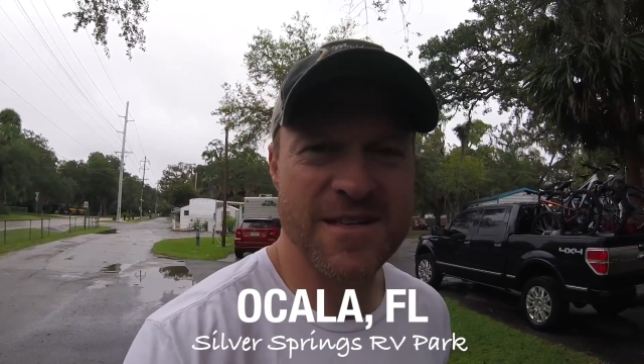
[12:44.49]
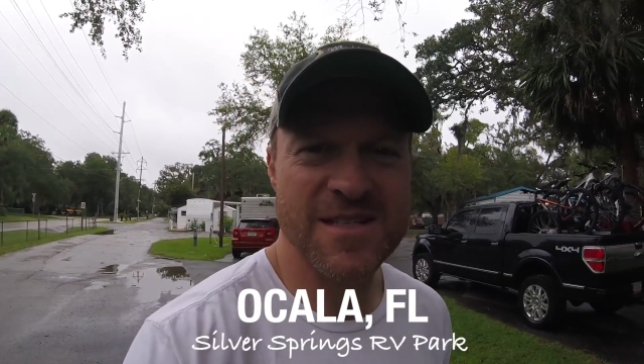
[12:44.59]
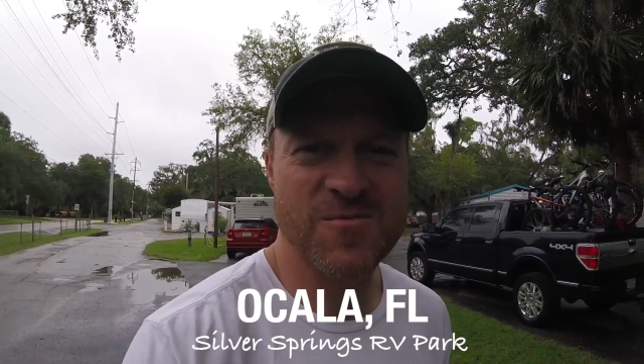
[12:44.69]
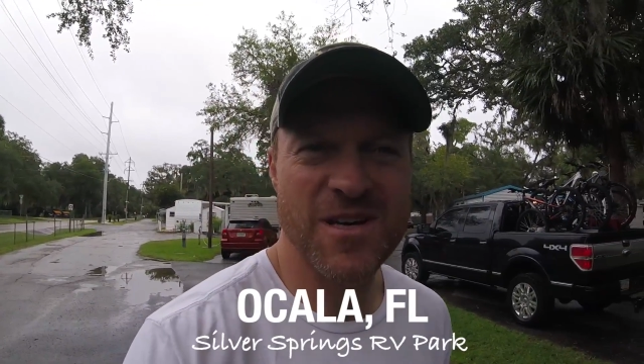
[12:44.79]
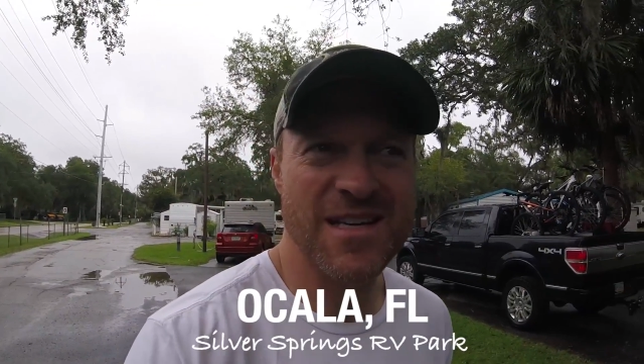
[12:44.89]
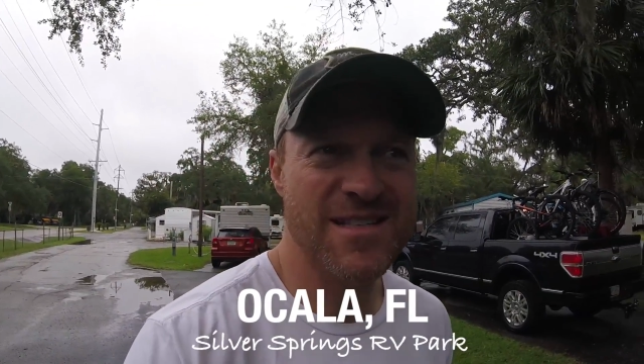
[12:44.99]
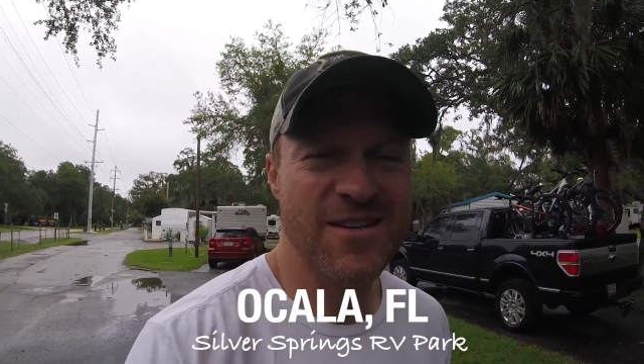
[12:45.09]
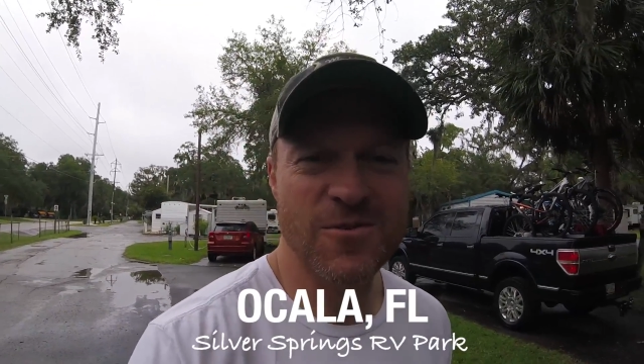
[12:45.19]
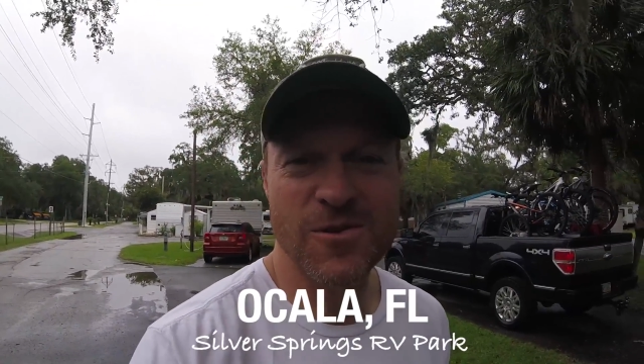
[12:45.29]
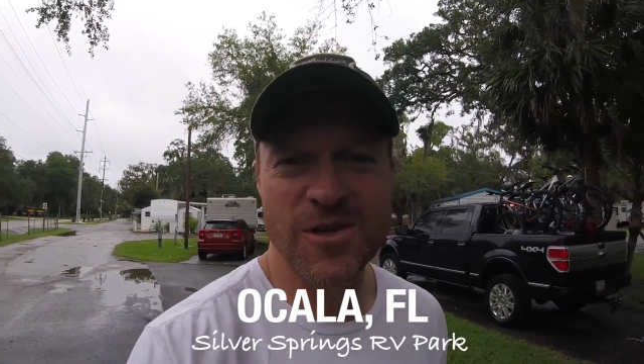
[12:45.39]
and as we
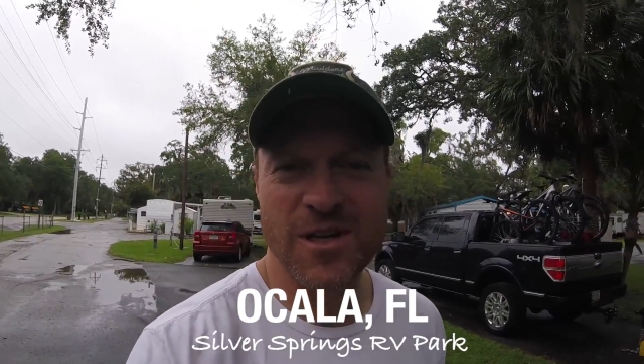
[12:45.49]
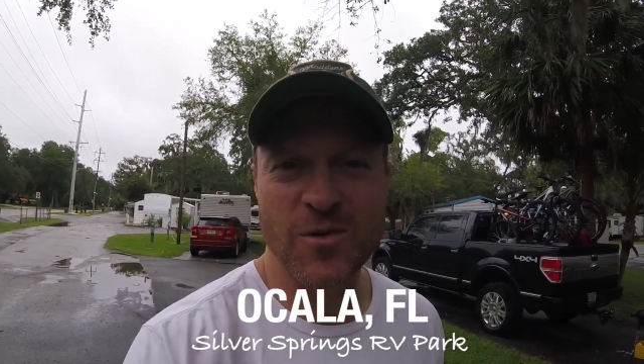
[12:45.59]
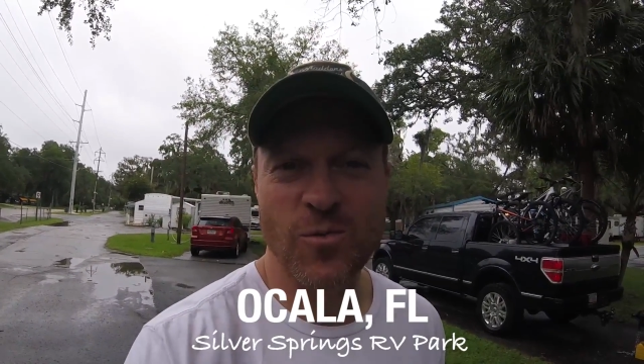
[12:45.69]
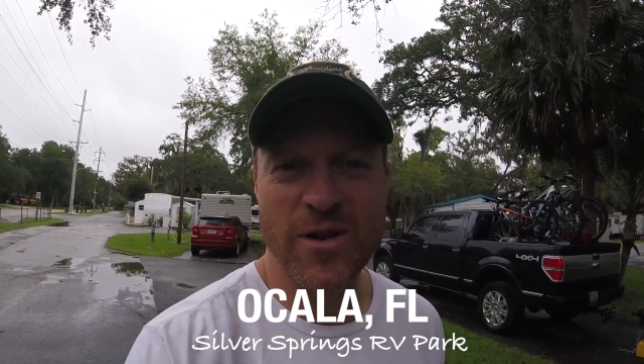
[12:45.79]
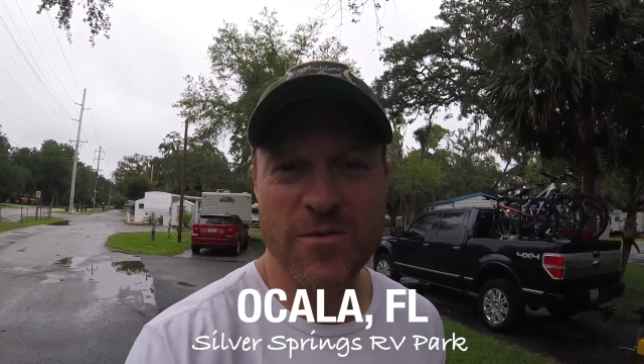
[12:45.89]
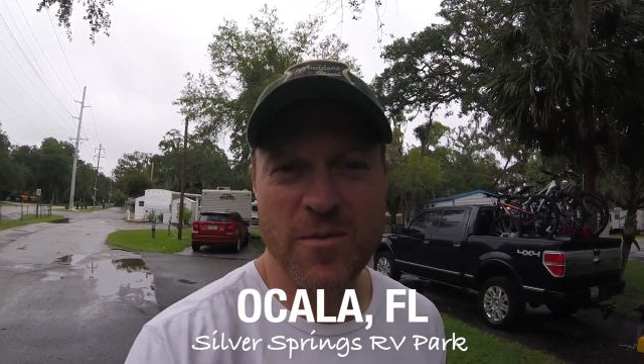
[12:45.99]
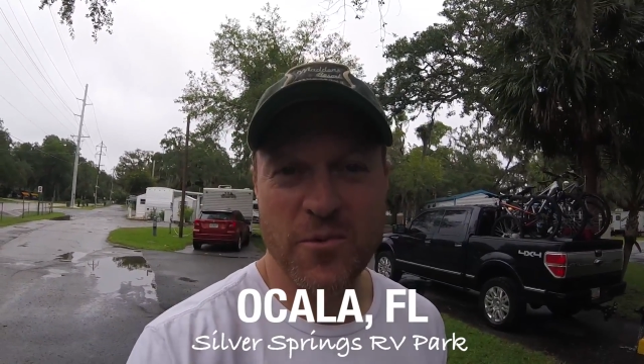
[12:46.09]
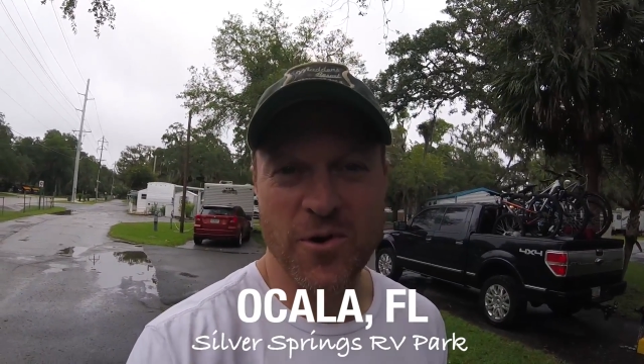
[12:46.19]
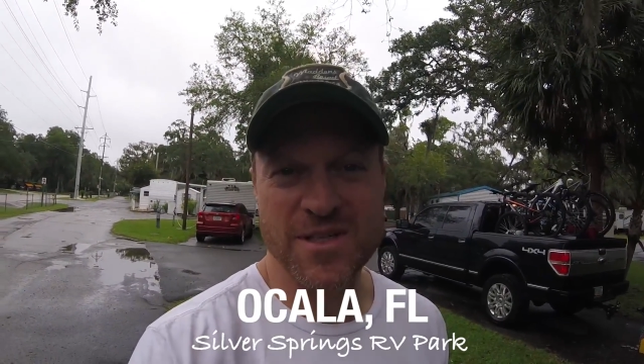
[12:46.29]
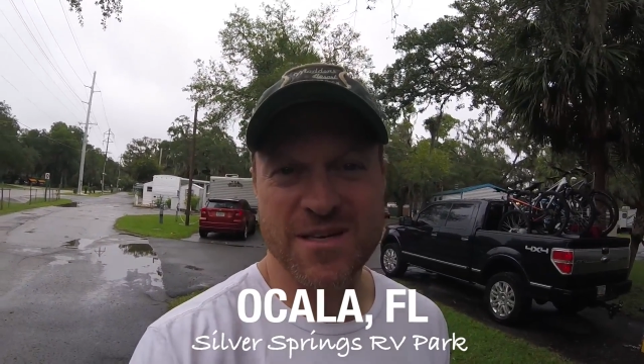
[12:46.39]
continue to look at the weather
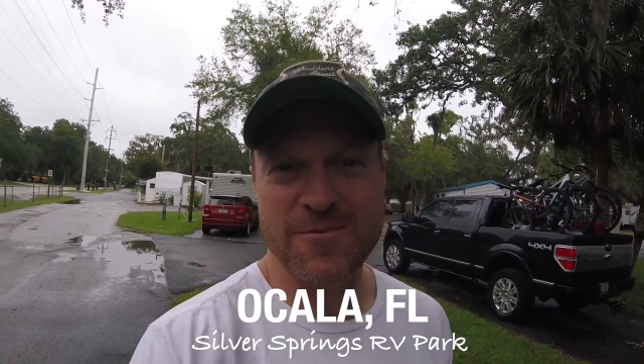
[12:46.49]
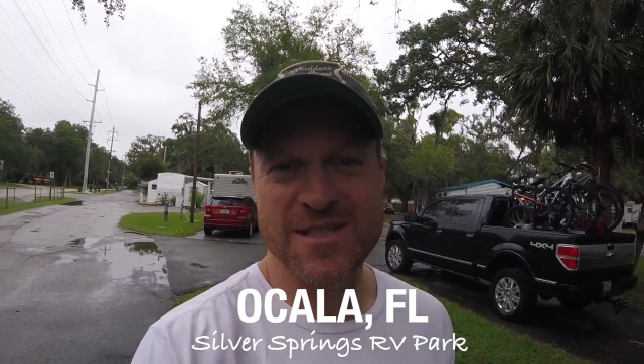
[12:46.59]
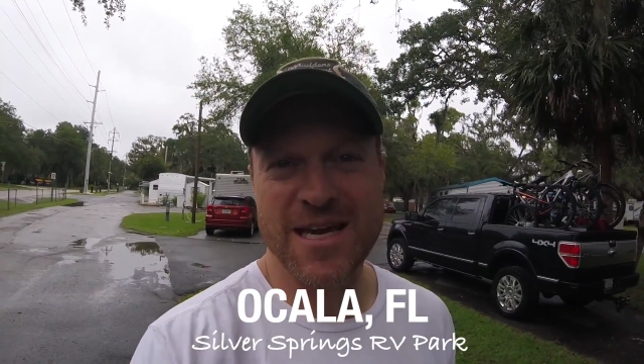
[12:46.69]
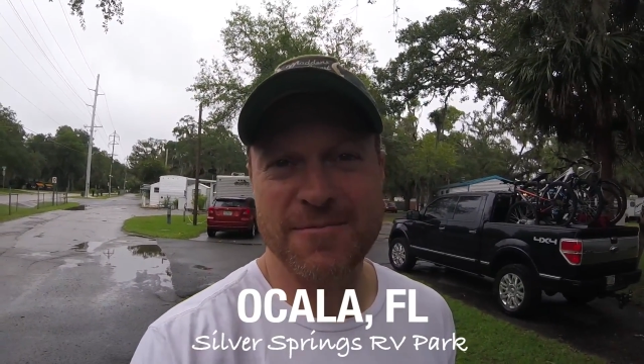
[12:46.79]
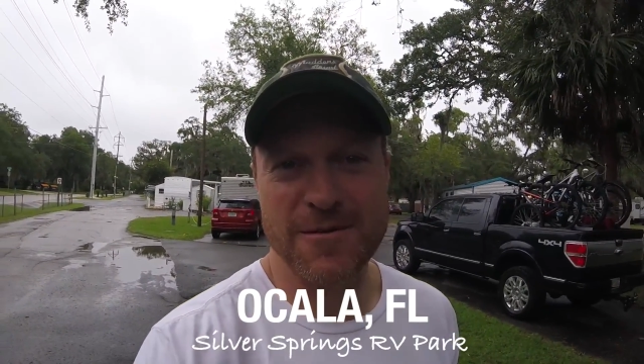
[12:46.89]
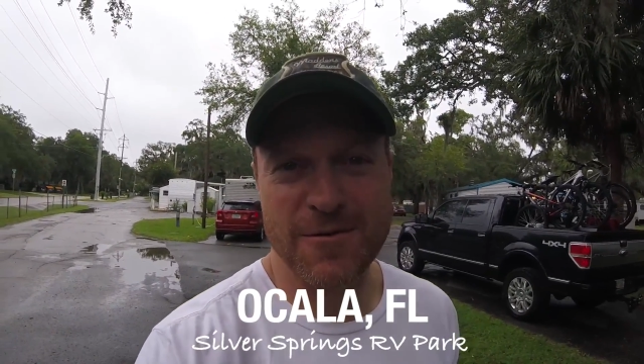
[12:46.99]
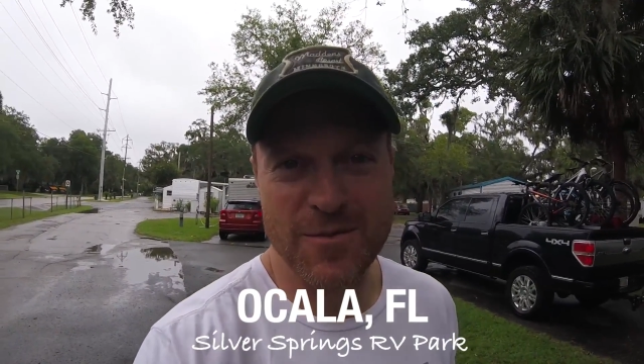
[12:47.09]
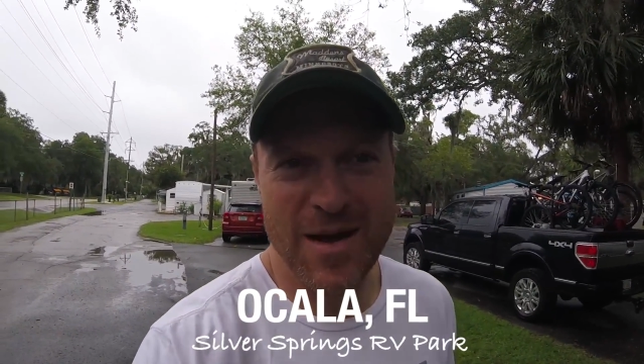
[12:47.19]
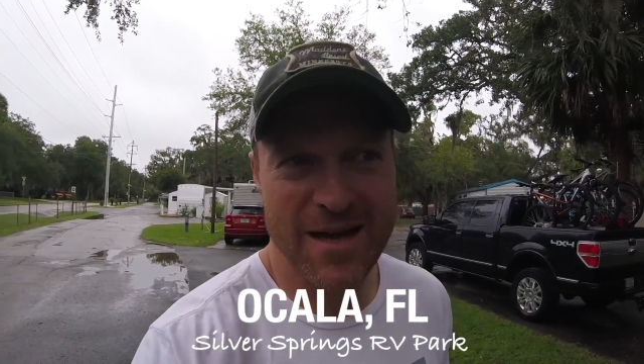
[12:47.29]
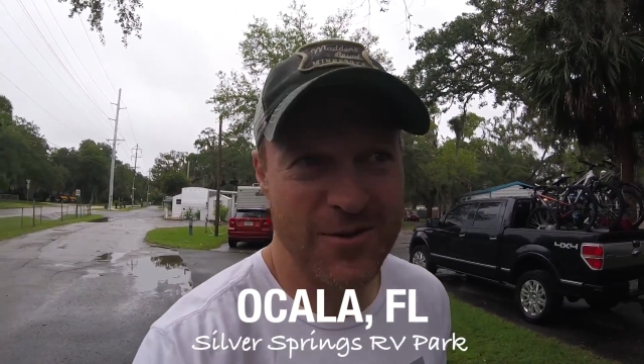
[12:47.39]
reports on what's happening
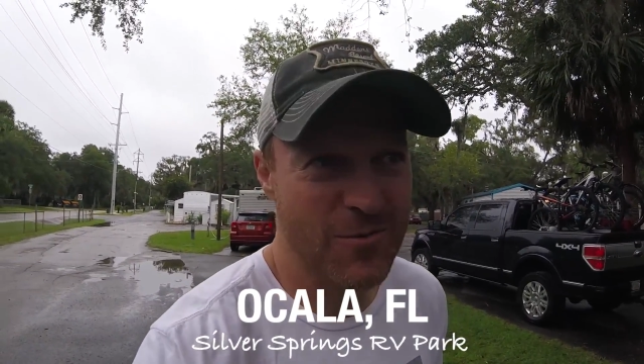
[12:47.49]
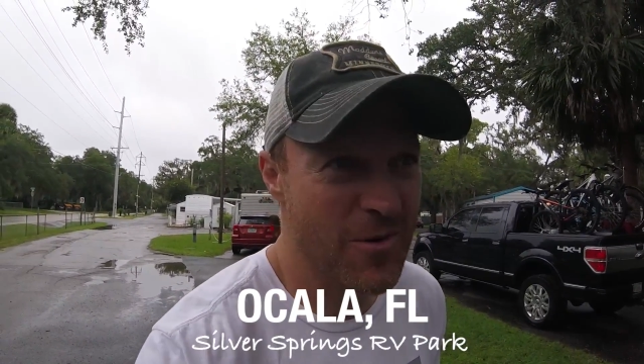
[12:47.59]
with Matthew,